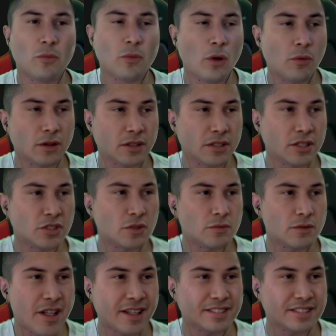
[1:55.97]
what we're gonna do
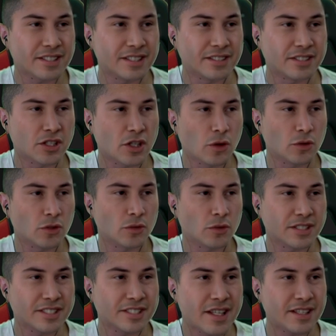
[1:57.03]
next is go to
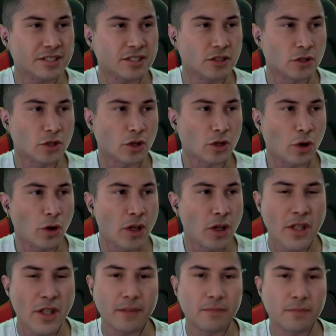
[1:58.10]
assassin girl
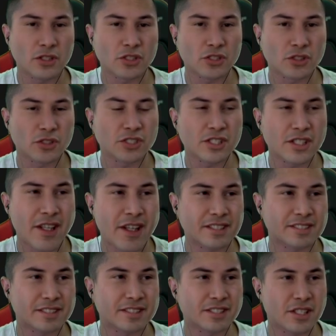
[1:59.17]
and make sure she
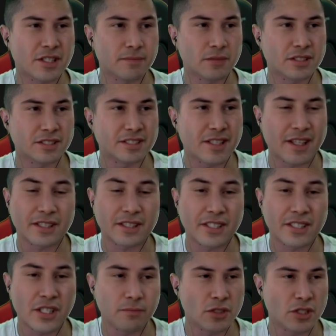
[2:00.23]
has the same exact
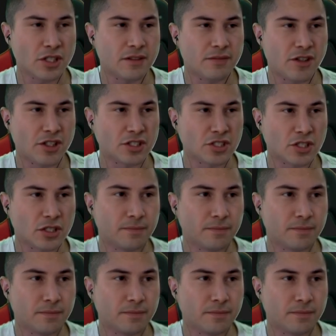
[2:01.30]
naming convention.